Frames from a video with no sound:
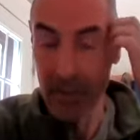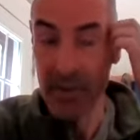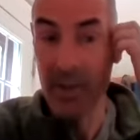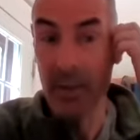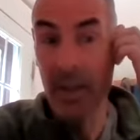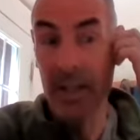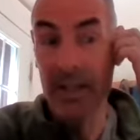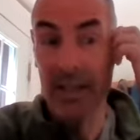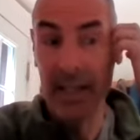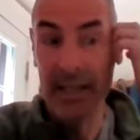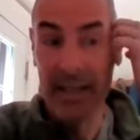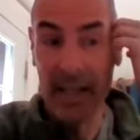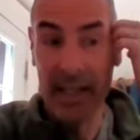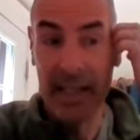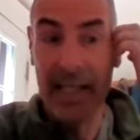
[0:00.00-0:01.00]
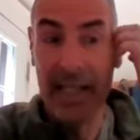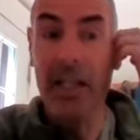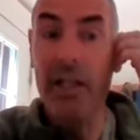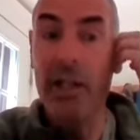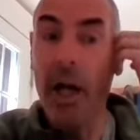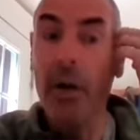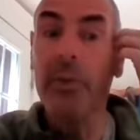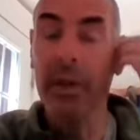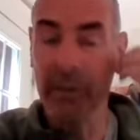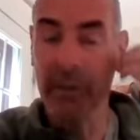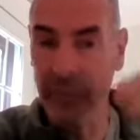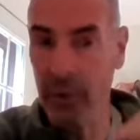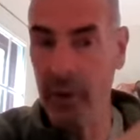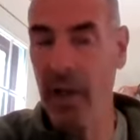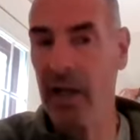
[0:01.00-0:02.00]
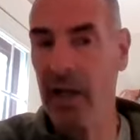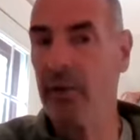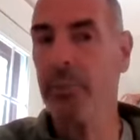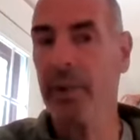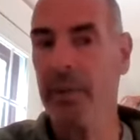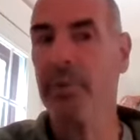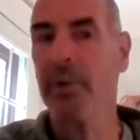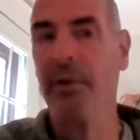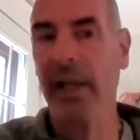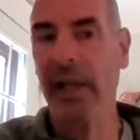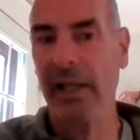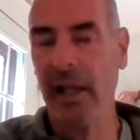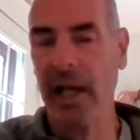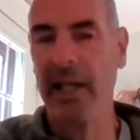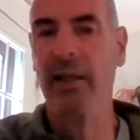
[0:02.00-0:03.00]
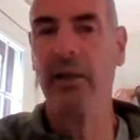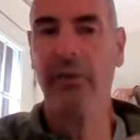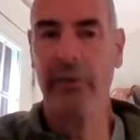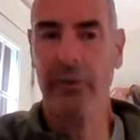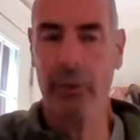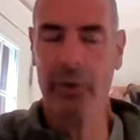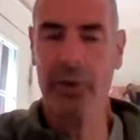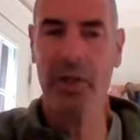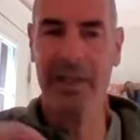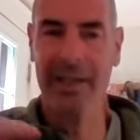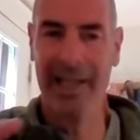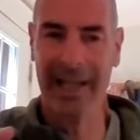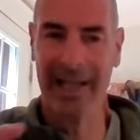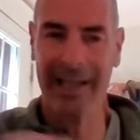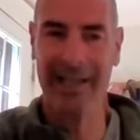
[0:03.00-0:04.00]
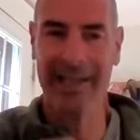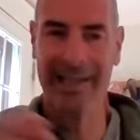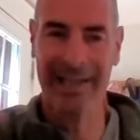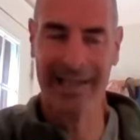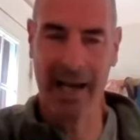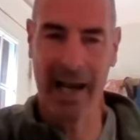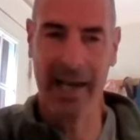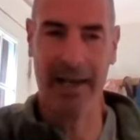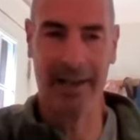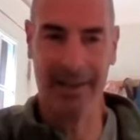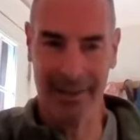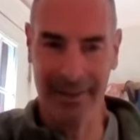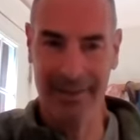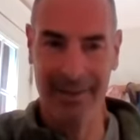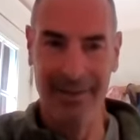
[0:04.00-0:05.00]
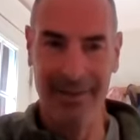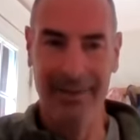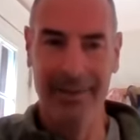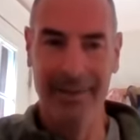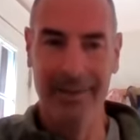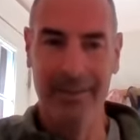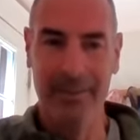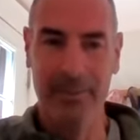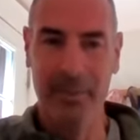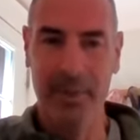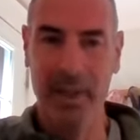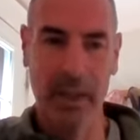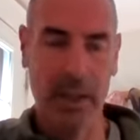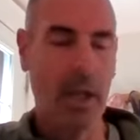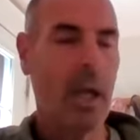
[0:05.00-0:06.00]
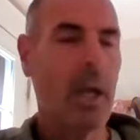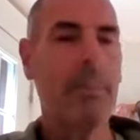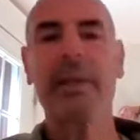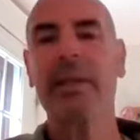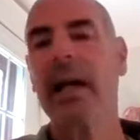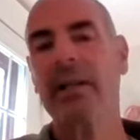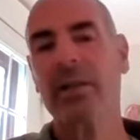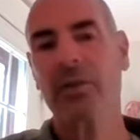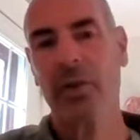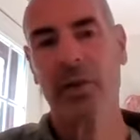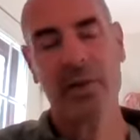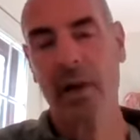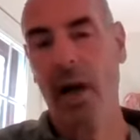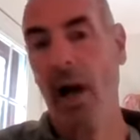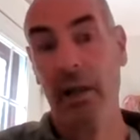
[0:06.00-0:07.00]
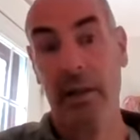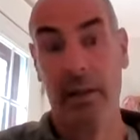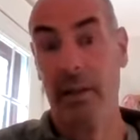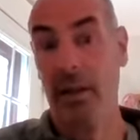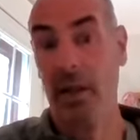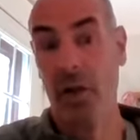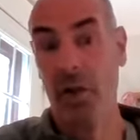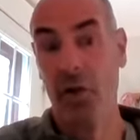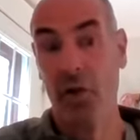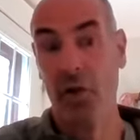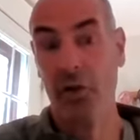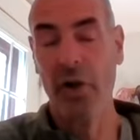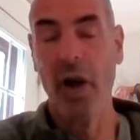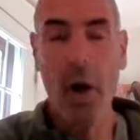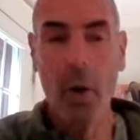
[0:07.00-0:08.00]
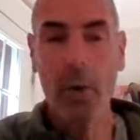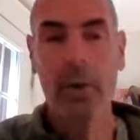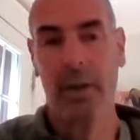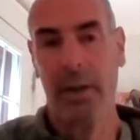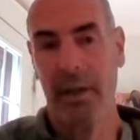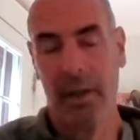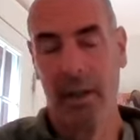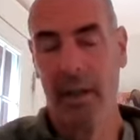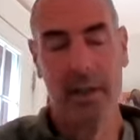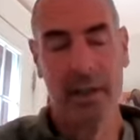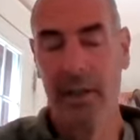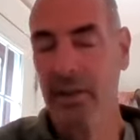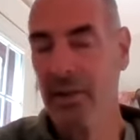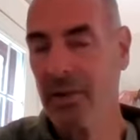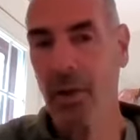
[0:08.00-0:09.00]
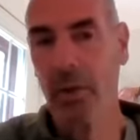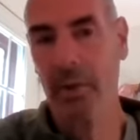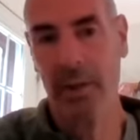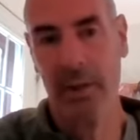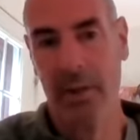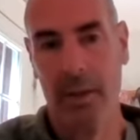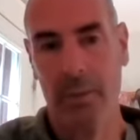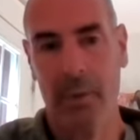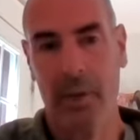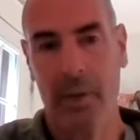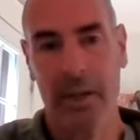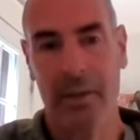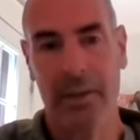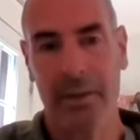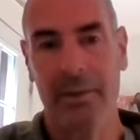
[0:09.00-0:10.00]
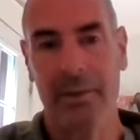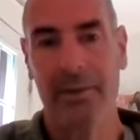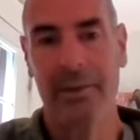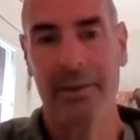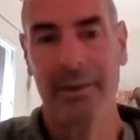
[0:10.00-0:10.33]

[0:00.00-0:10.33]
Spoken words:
So it's like, and I know that for a lot of people, they like the fortune telling style, but that's just not totally, it's totally not what I do.